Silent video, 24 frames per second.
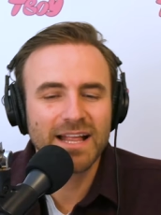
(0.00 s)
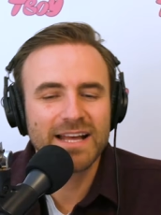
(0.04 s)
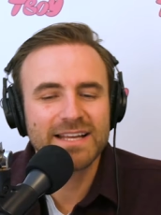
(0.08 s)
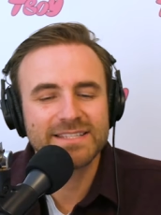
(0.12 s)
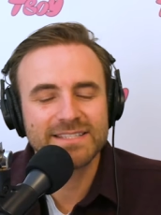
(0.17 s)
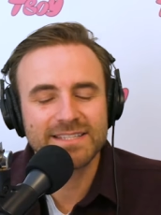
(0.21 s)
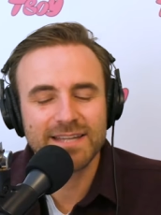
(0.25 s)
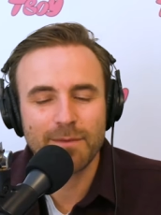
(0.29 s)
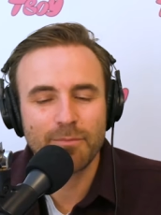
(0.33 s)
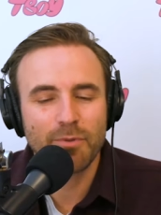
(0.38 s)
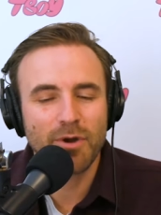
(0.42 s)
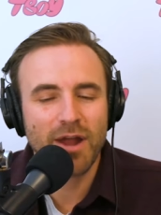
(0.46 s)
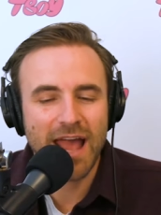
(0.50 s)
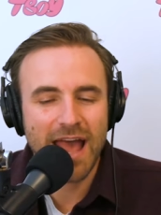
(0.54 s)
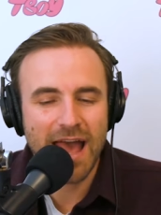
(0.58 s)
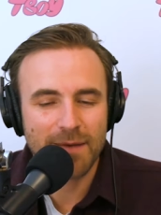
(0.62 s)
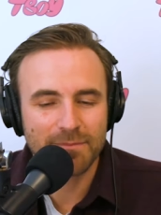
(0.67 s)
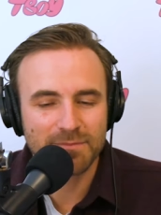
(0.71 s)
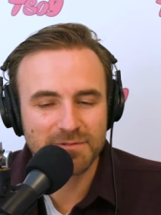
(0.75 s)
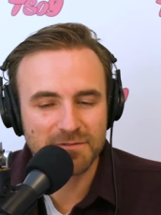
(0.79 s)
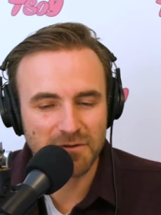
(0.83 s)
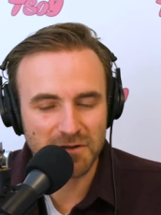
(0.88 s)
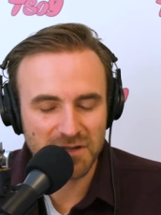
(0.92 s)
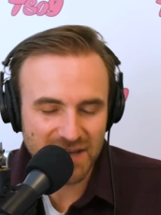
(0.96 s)
has separate
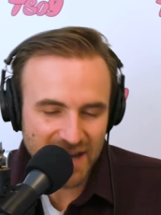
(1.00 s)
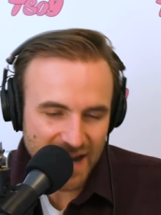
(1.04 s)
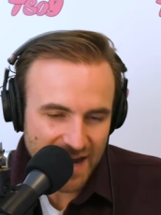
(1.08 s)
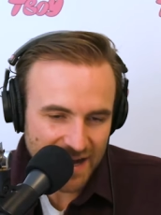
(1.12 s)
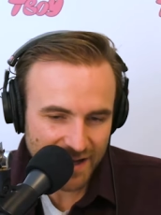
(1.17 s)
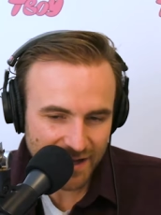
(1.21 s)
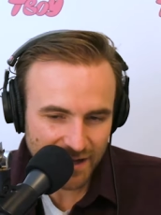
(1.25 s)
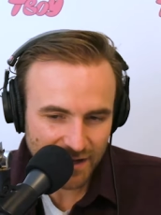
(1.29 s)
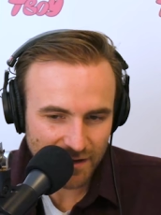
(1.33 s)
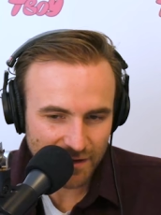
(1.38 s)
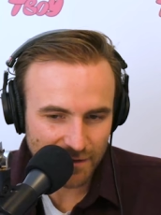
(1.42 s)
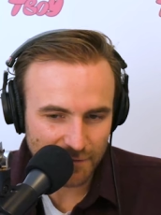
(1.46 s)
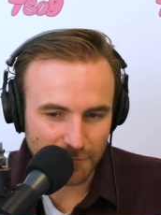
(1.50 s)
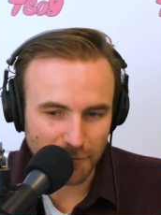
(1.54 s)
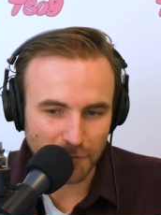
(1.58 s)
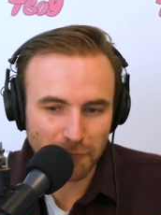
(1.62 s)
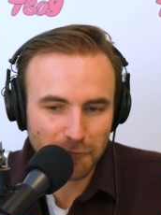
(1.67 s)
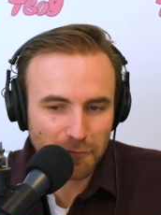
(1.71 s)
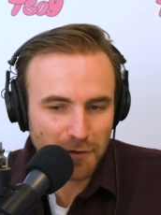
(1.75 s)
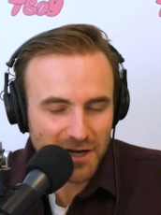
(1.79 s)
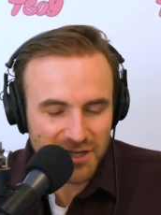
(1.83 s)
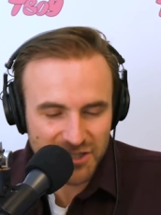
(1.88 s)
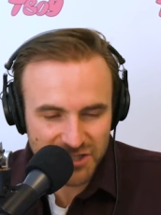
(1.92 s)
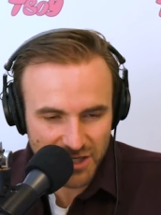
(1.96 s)
apps for dating, for
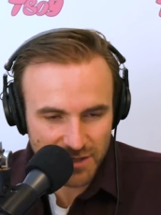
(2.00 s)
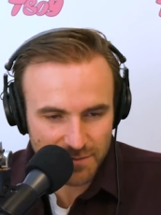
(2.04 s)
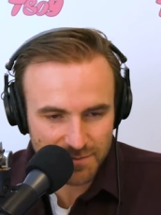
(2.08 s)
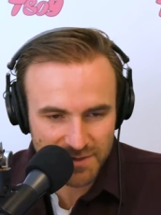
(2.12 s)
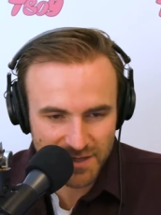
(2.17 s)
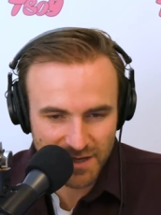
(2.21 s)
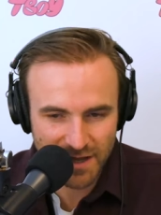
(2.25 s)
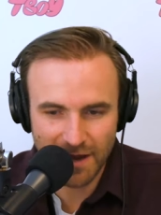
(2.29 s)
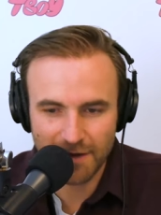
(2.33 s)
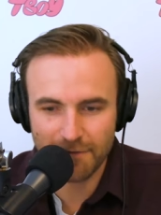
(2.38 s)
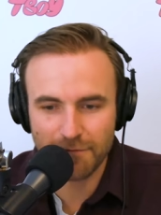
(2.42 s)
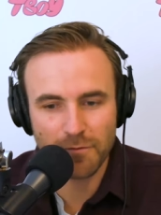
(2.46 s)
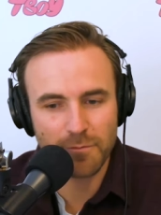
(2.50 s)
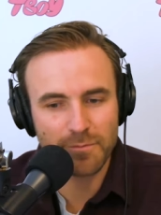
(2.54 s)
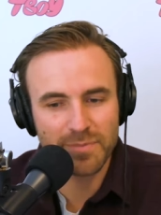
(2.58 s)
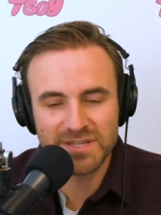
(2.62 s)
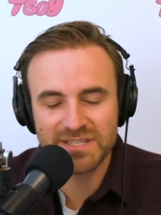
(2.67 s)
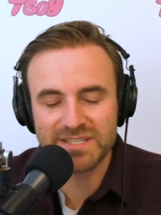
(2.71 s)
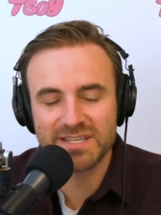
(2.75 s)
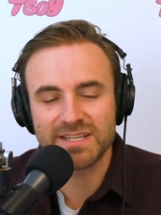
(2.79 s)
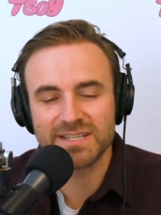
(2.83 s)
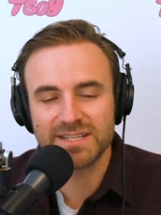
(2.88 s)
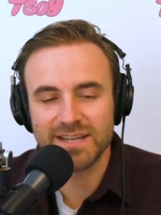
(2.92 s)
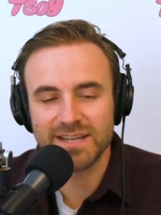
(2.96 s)
friendships, and for business